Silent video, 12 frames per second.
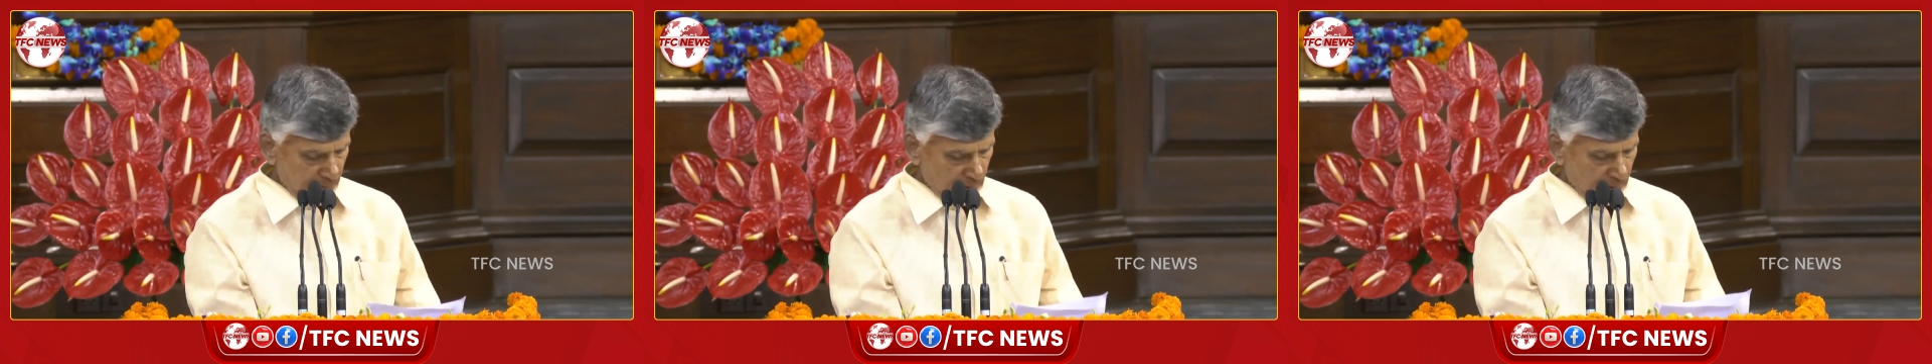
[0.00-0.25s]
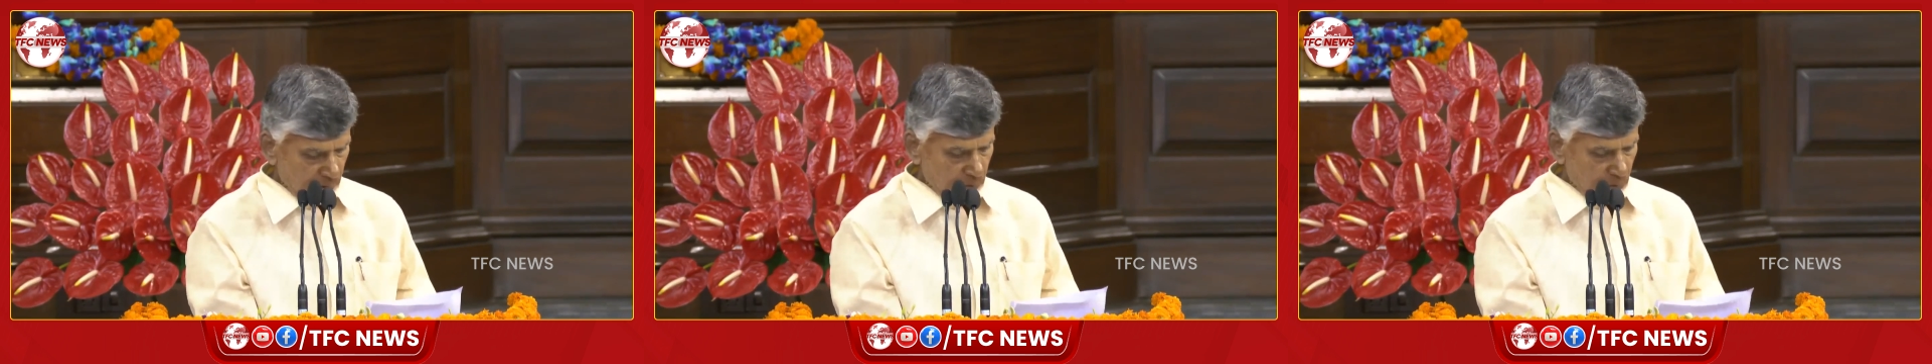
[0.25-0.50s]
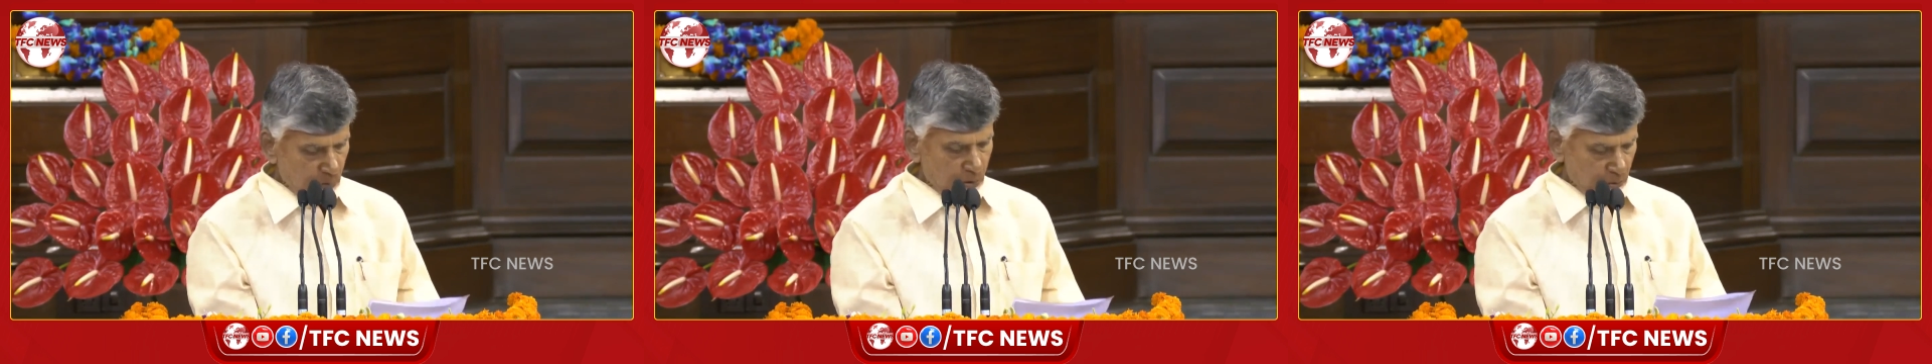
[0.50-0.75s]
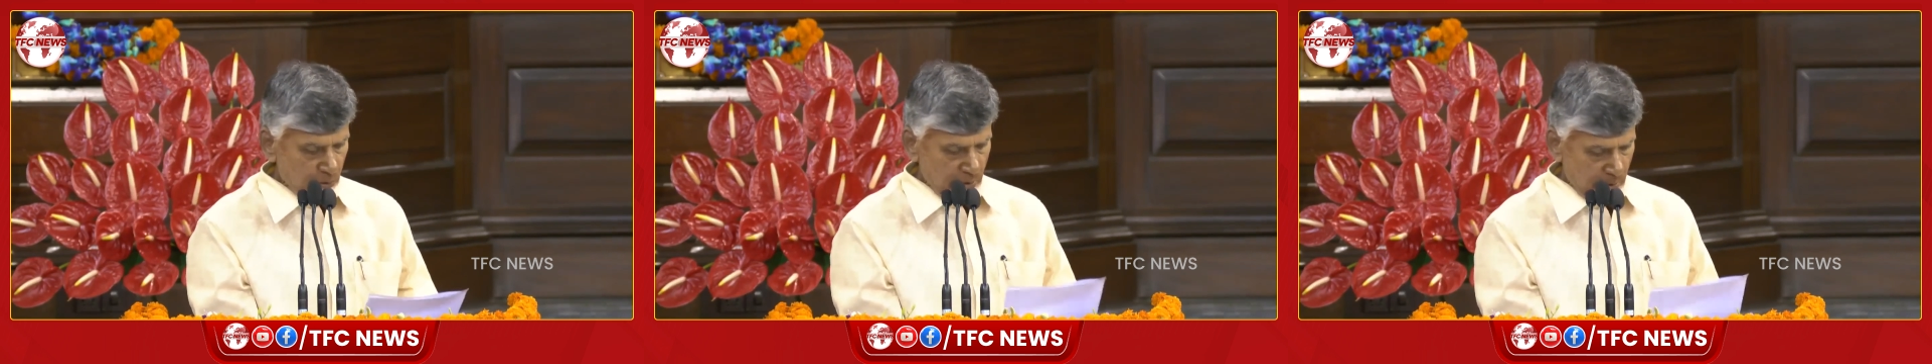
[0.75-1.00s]
That is
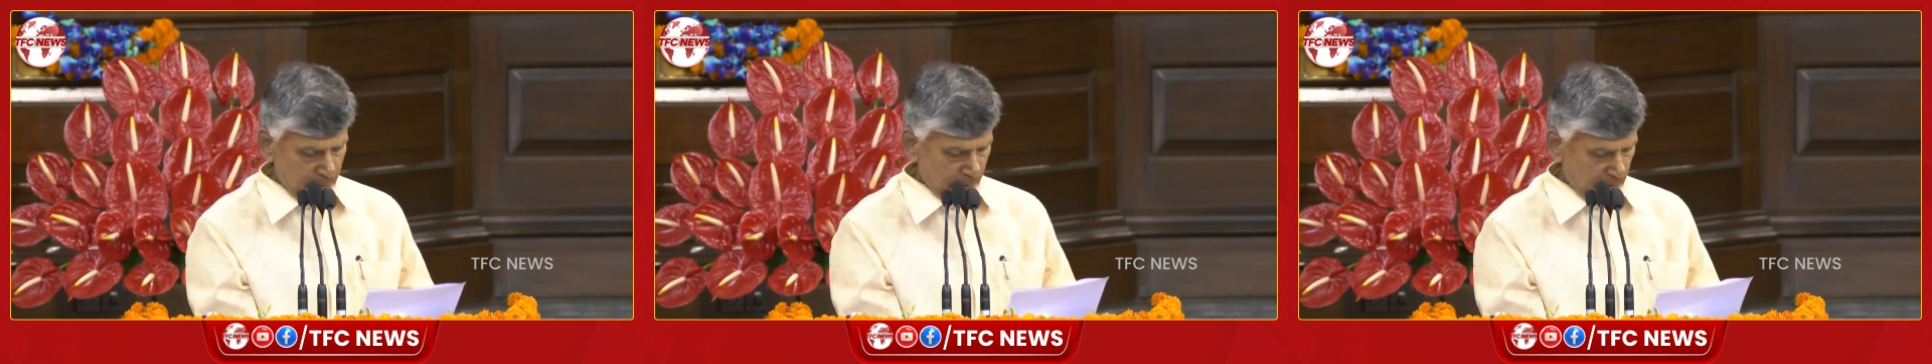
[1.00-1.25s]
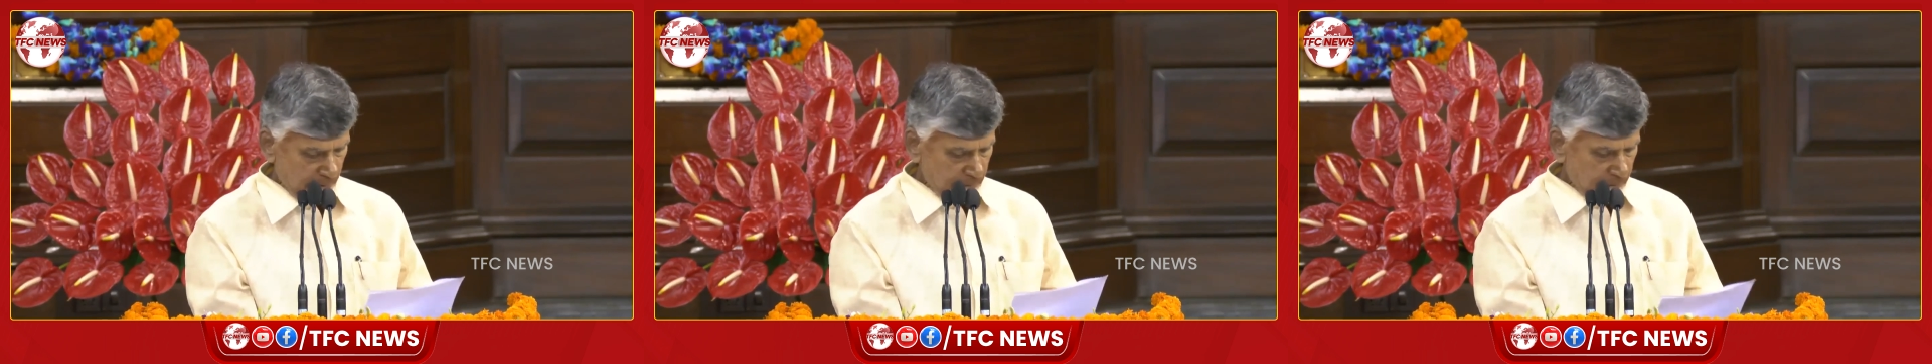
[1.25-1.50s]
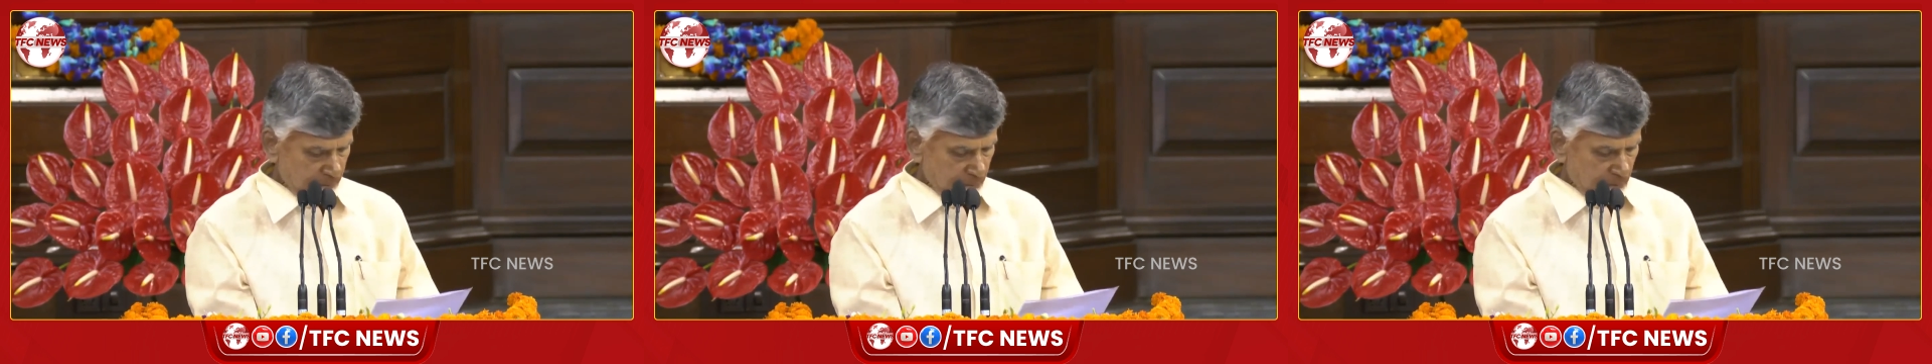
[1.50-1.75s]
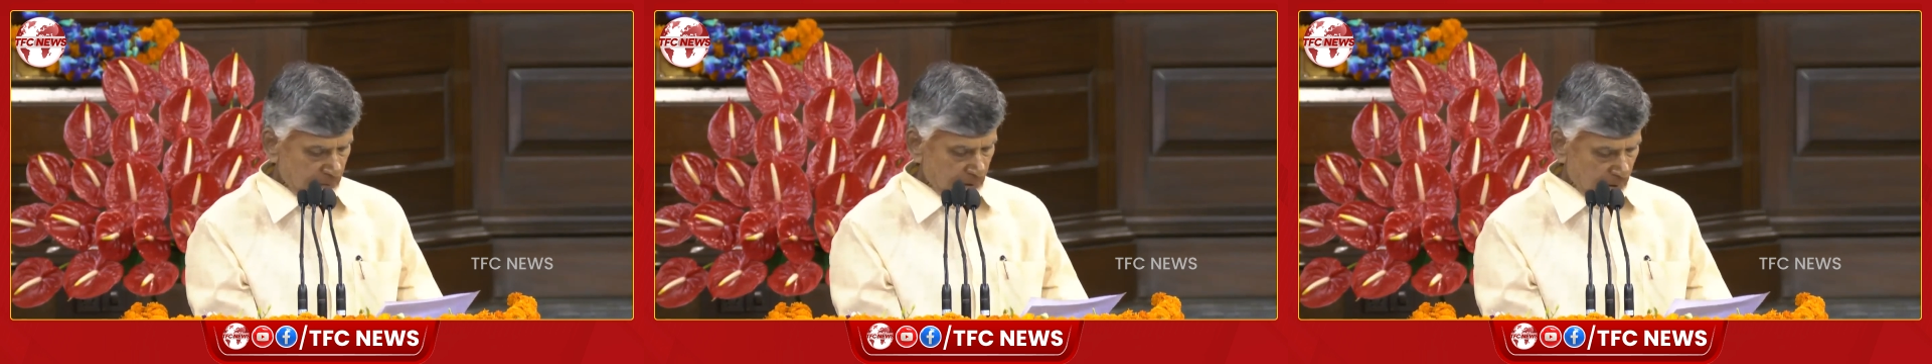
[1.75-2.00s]
going to happen.
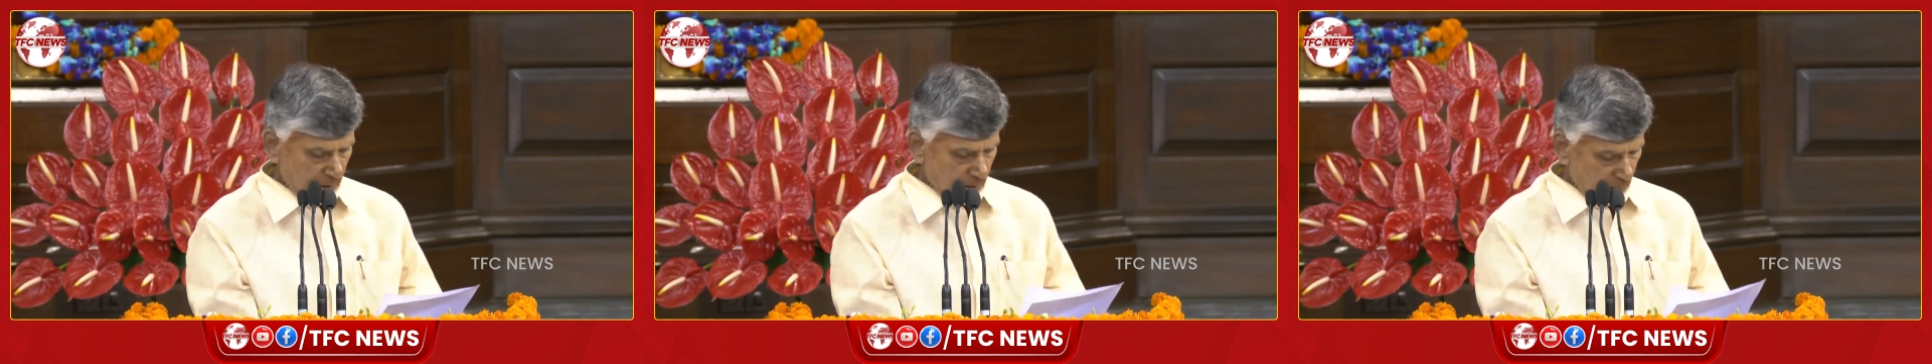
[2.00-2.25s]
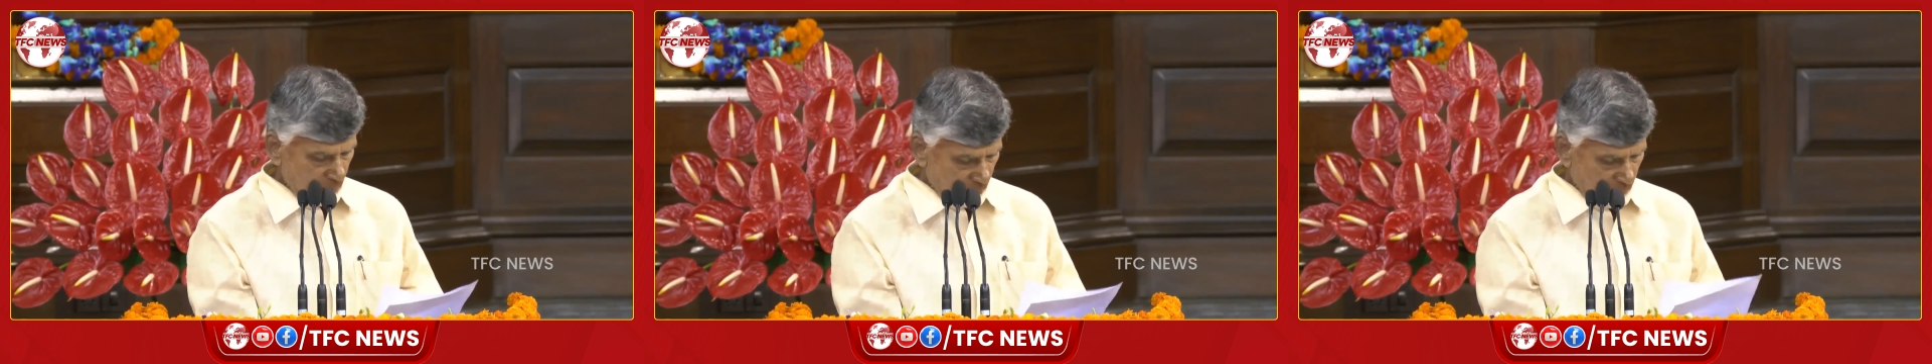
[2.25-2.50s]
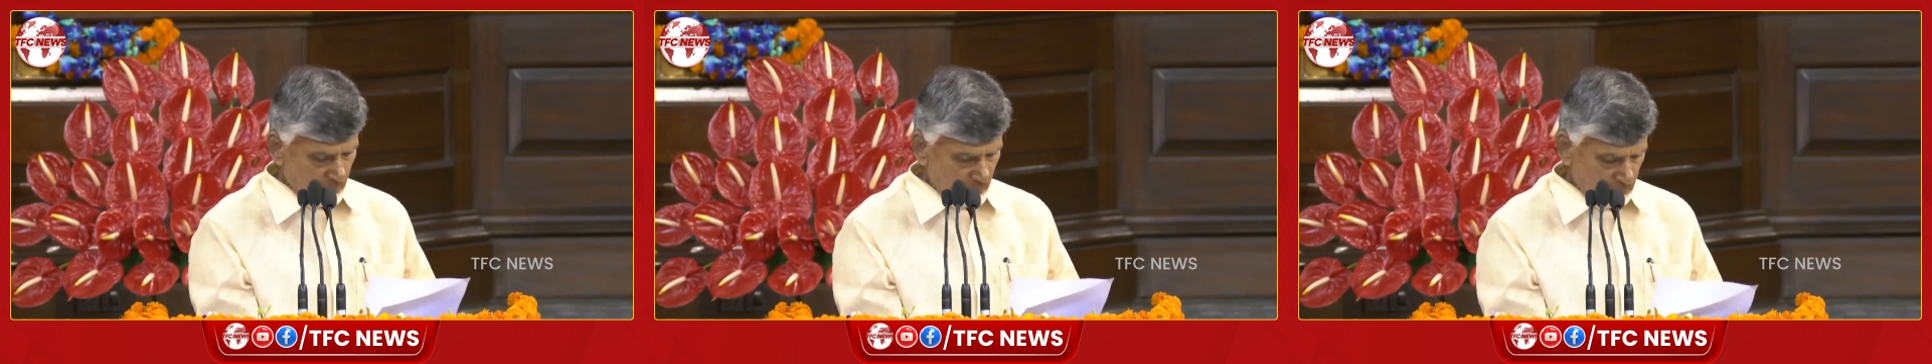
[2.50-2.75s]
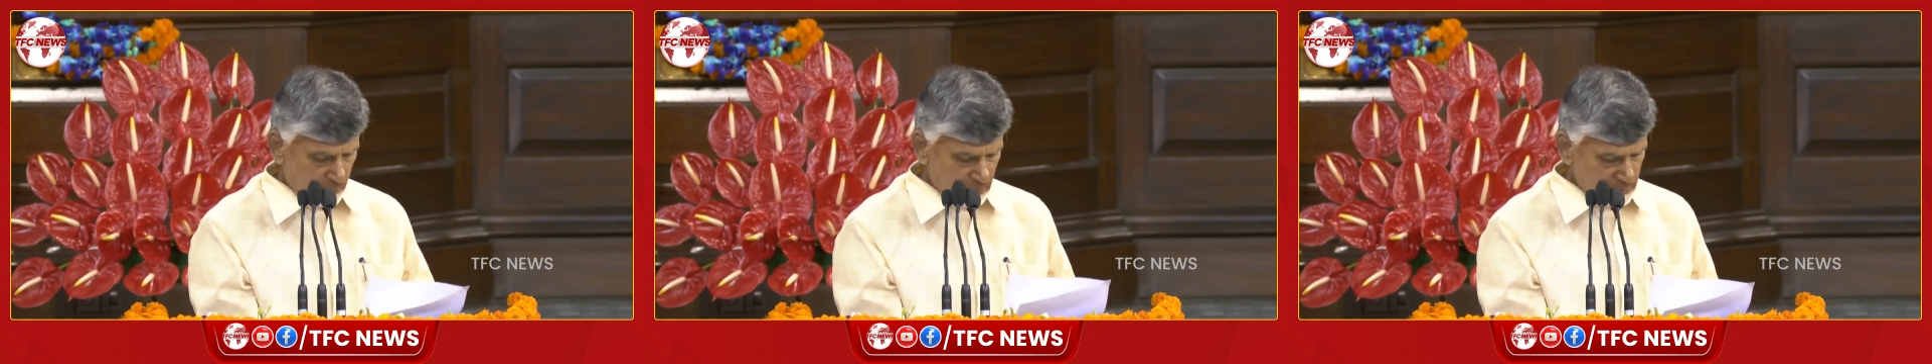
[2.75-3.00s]

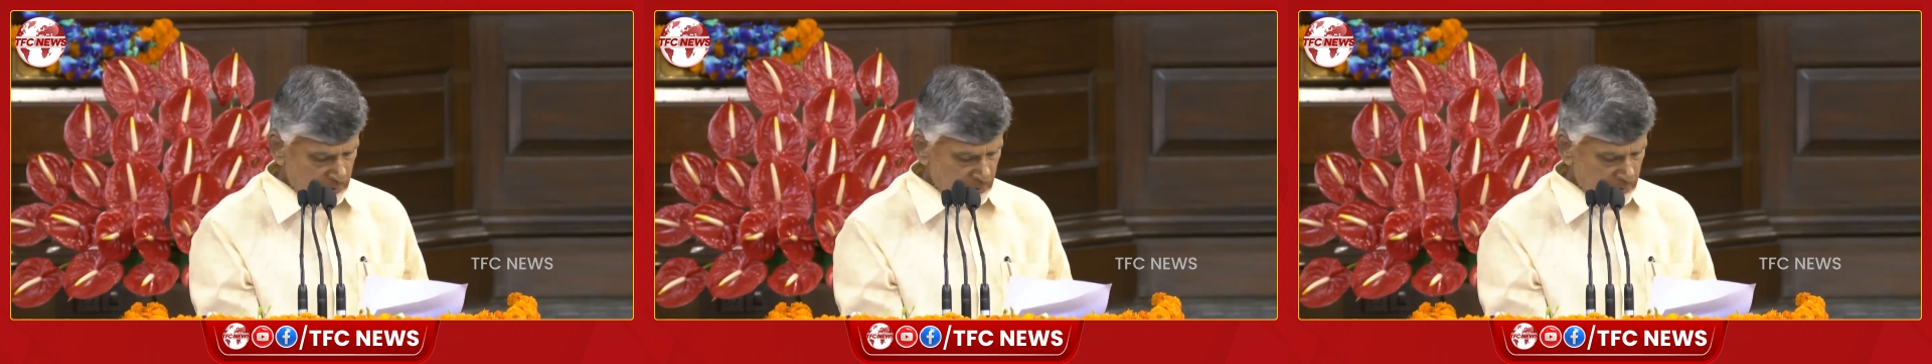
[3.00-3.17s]
Under this,